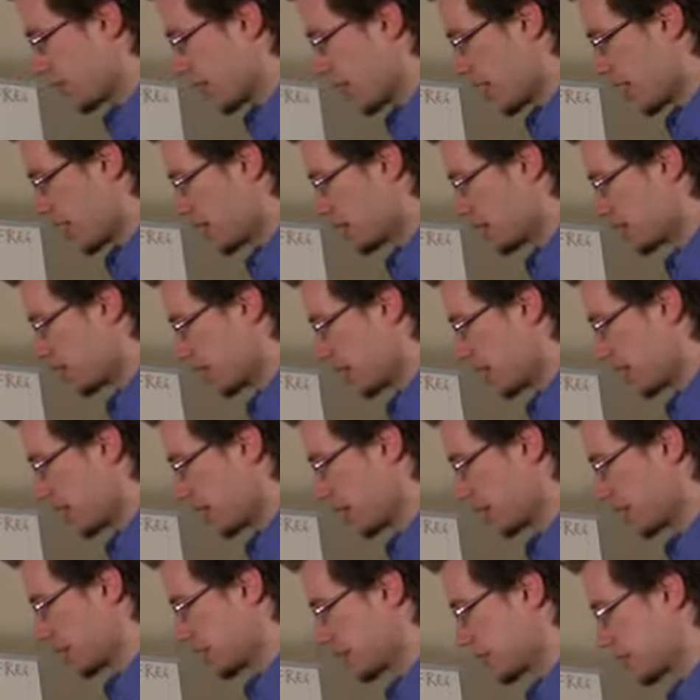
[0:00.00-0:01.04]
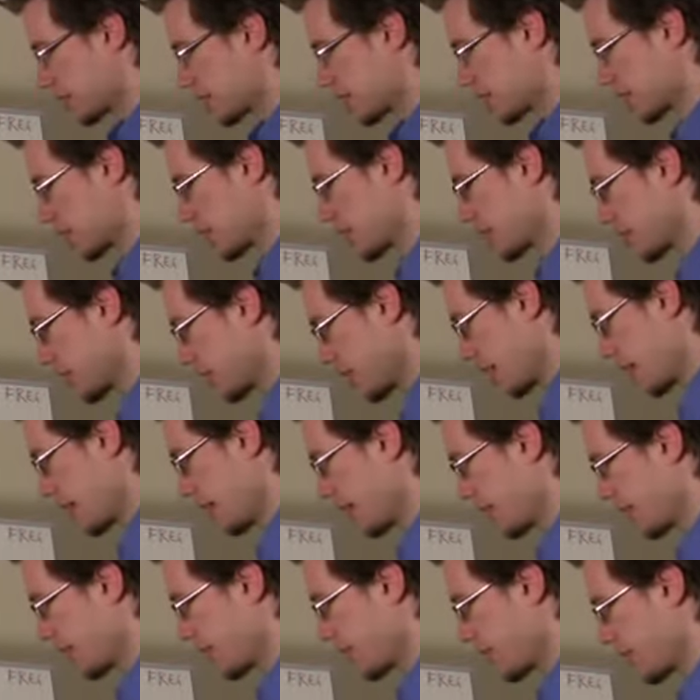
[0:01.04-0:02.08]
5 lines.
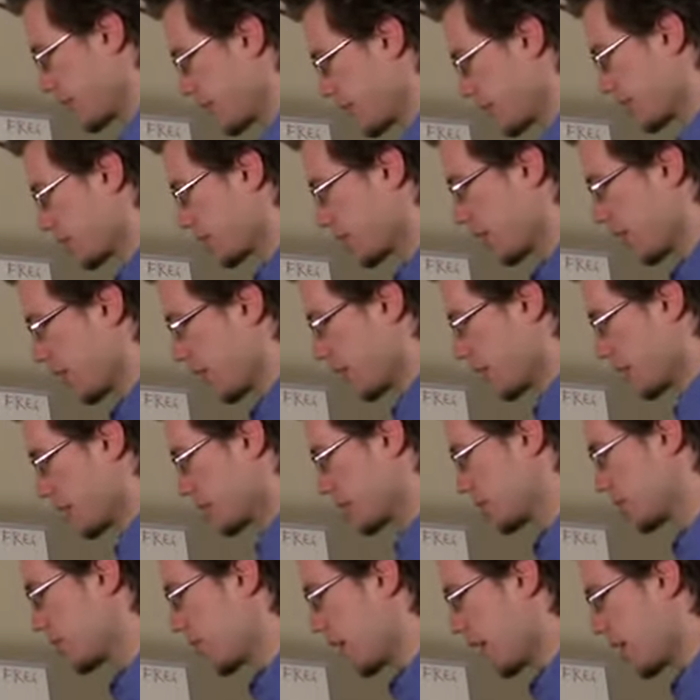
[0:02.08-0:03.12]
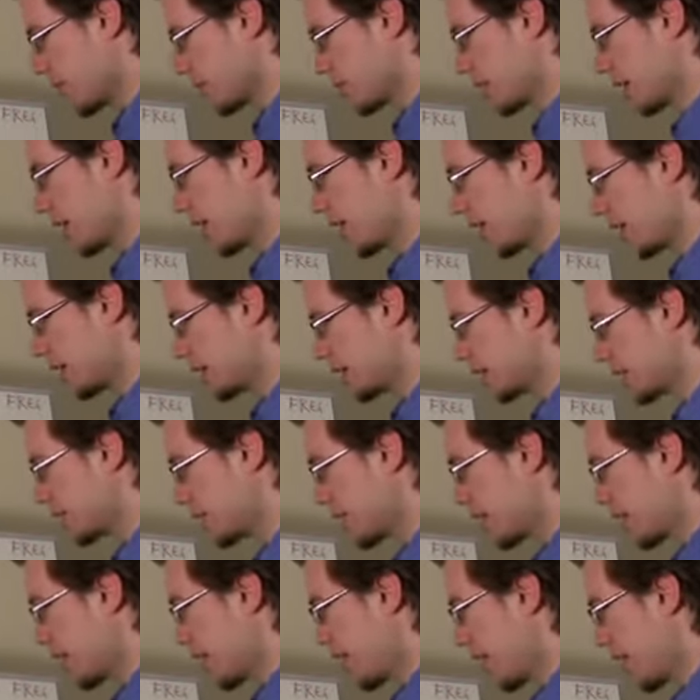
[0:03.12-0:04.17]
Okay? Always 5 lines.
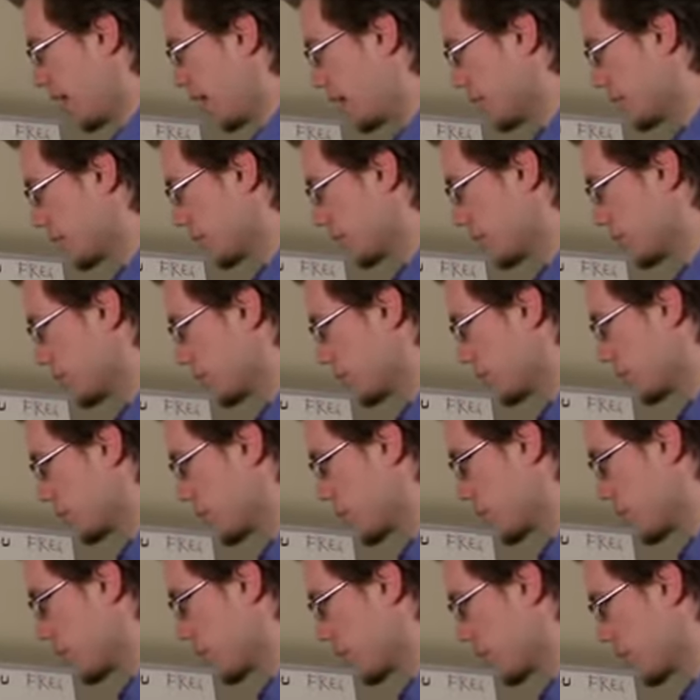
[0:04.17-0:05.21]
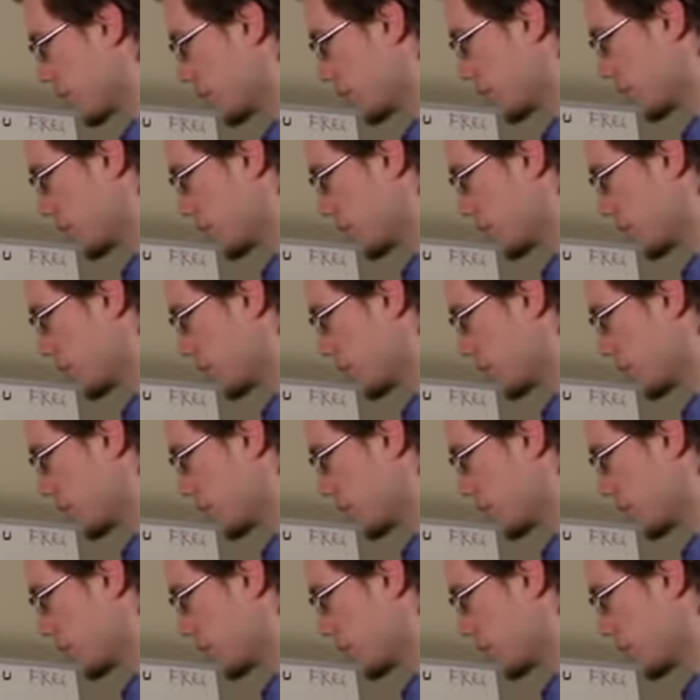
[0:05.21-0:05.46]
And there's 4